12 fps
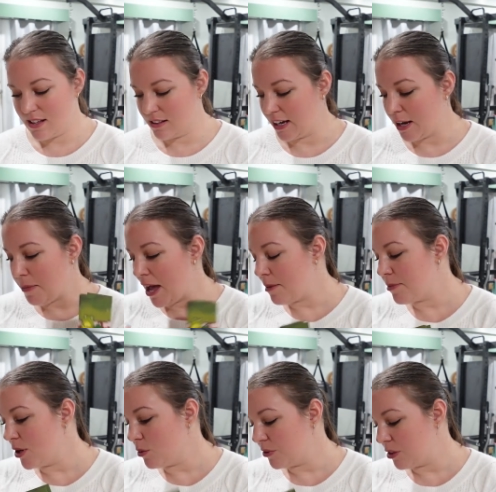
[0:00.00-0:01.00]
like, I'm
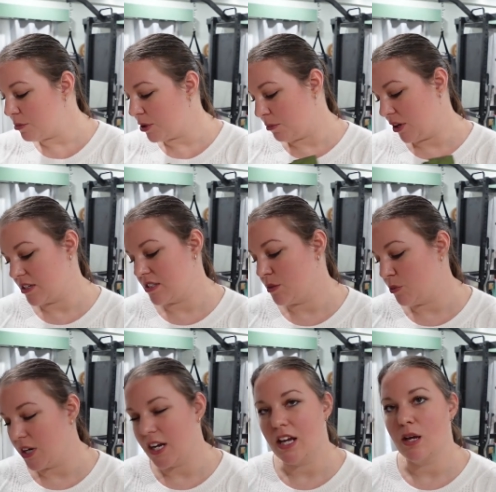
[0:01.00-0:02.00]
happier with the bookmarks than
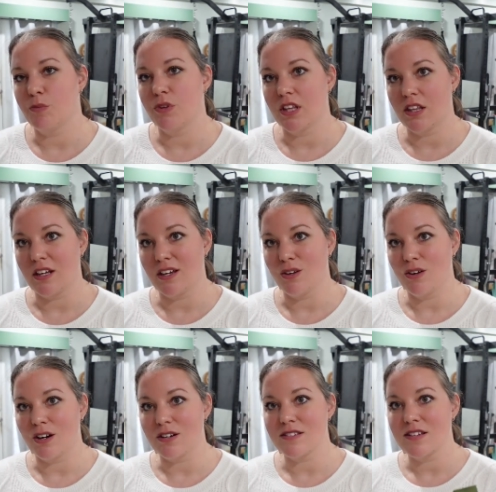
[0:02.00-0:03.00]
what I am with the thank you
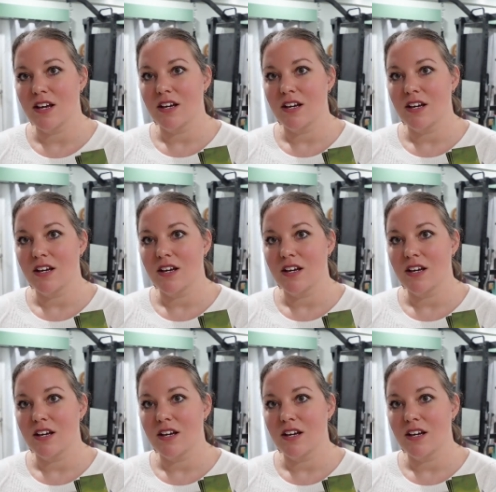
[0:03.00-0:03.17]
cards.